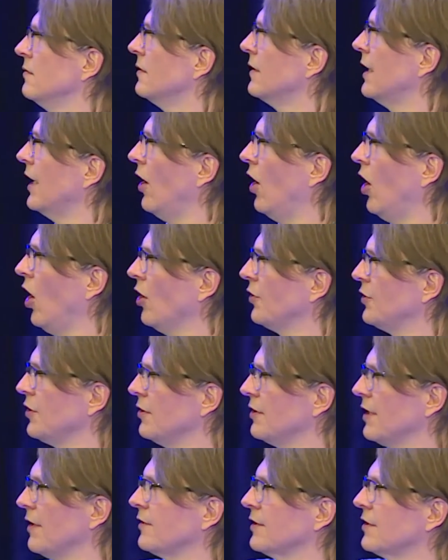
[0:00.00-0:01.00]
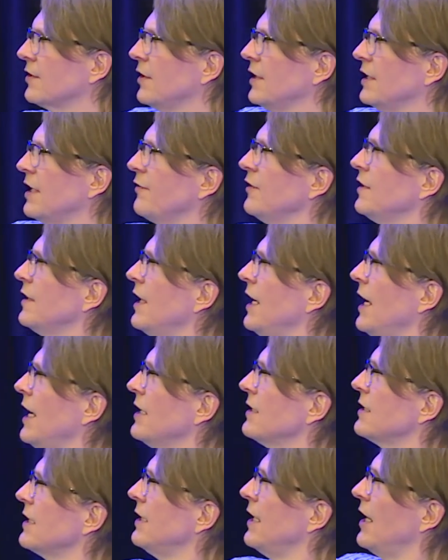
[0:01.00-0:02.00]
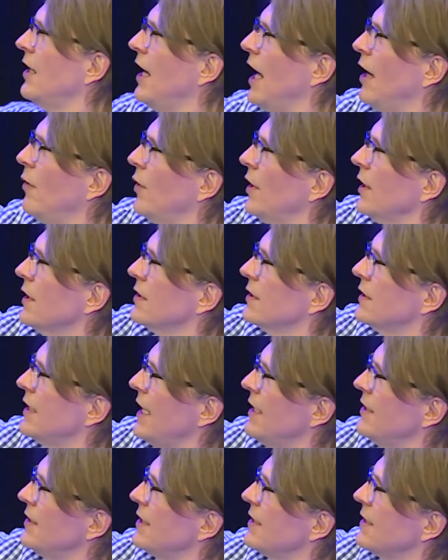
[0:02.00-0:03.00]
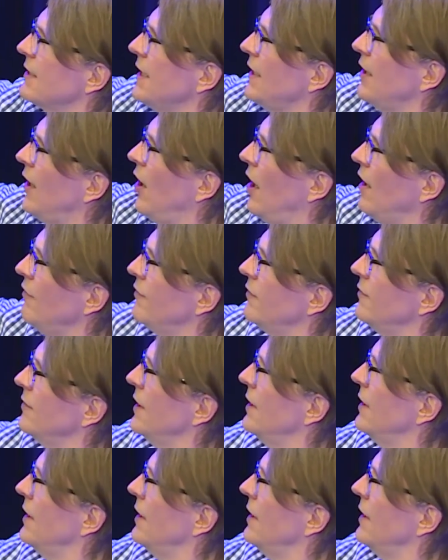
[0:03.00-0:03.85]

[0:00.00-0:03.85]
They all do sort of different things, and their network tends to sit off.